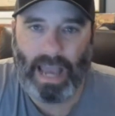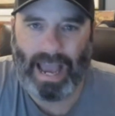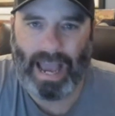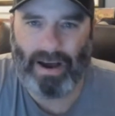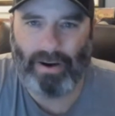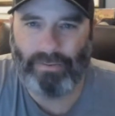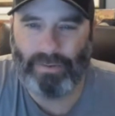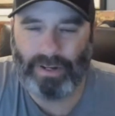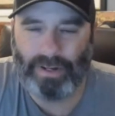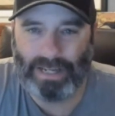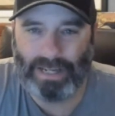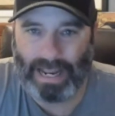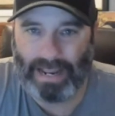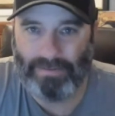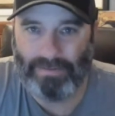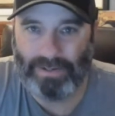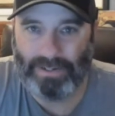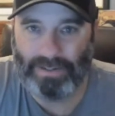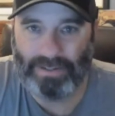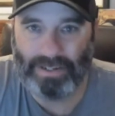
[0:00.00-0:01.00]
Alvin
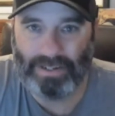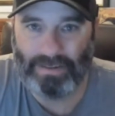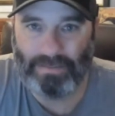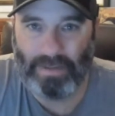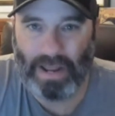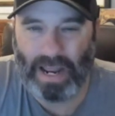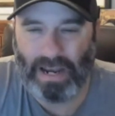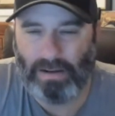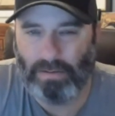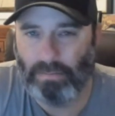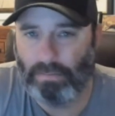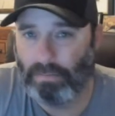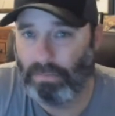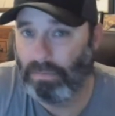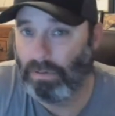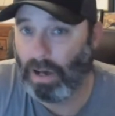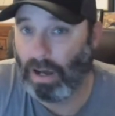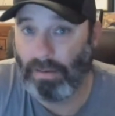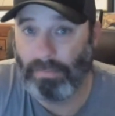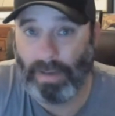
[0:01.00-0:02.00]
Davis and
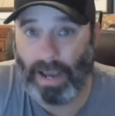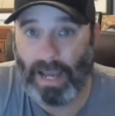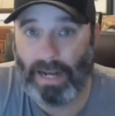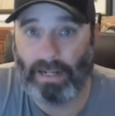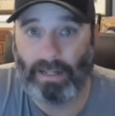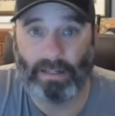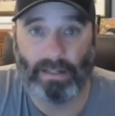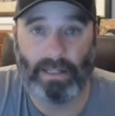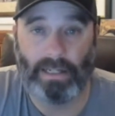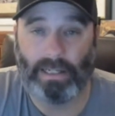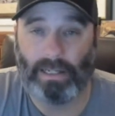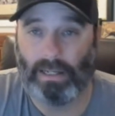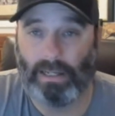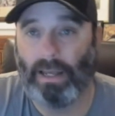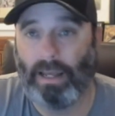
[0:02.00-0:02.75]
Don Mattingly,